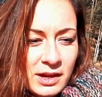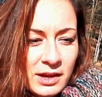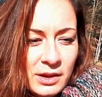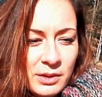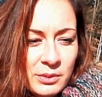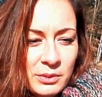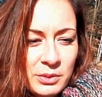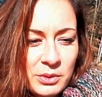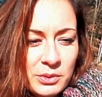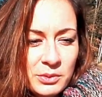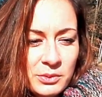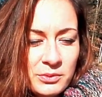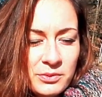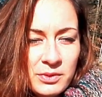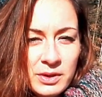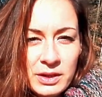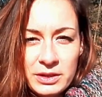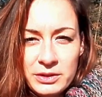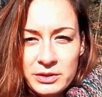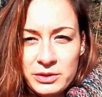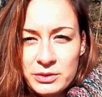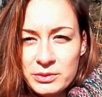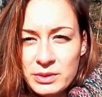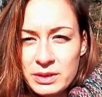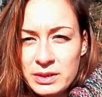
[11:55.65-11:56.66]
how you
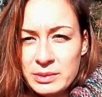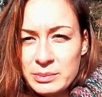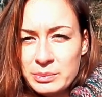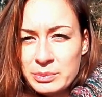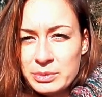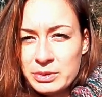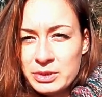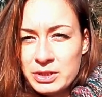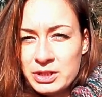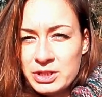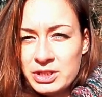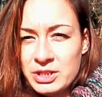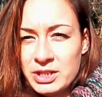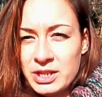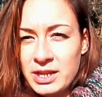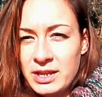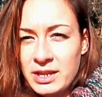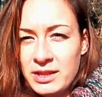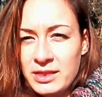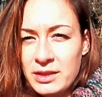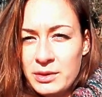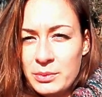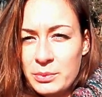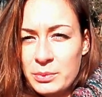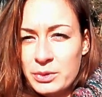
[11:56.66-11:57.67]
value and
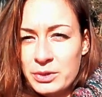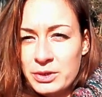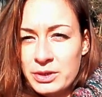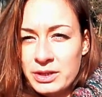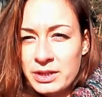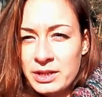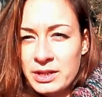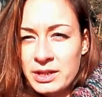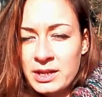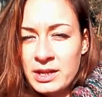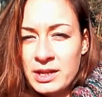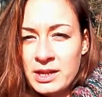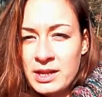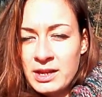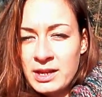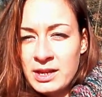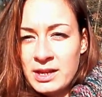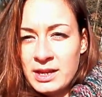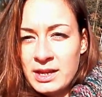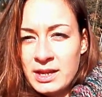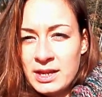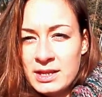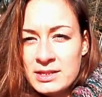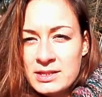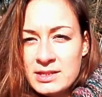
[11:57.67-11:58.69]
appreciate their work.
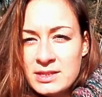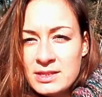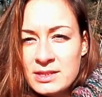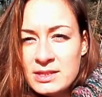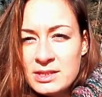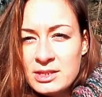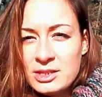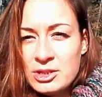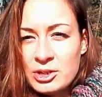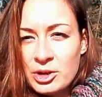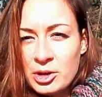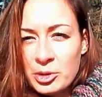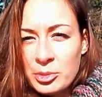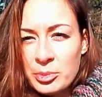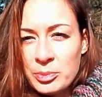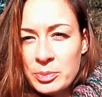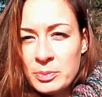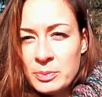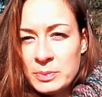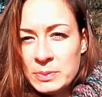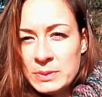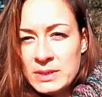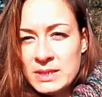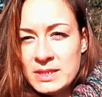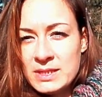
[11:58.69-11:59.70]
And
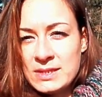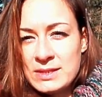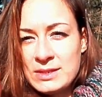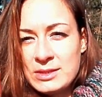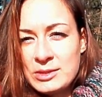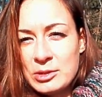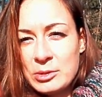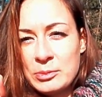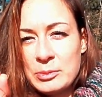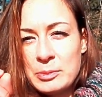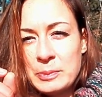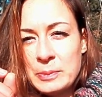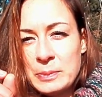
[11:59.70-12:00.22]
please stop